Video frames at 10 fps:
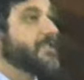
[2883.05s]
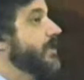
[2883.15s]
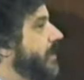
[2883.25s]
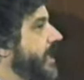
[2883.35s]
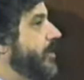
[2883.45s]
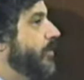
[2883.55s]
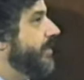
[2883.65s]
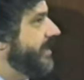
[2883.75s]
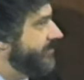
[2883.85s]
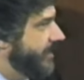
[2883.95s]
until later
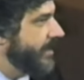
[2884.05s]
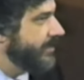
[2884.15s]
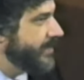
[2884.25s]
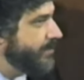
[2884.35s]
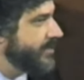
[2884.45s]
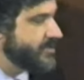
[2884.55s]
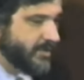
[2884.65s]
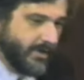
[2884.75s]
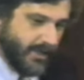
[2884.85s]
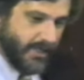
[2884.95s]
when they found out that he pitched
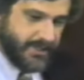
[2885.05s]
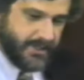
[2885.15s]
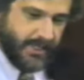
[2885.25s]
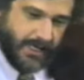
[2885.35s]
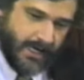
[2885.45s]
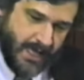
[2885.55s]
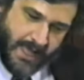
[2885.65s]
it on LSD.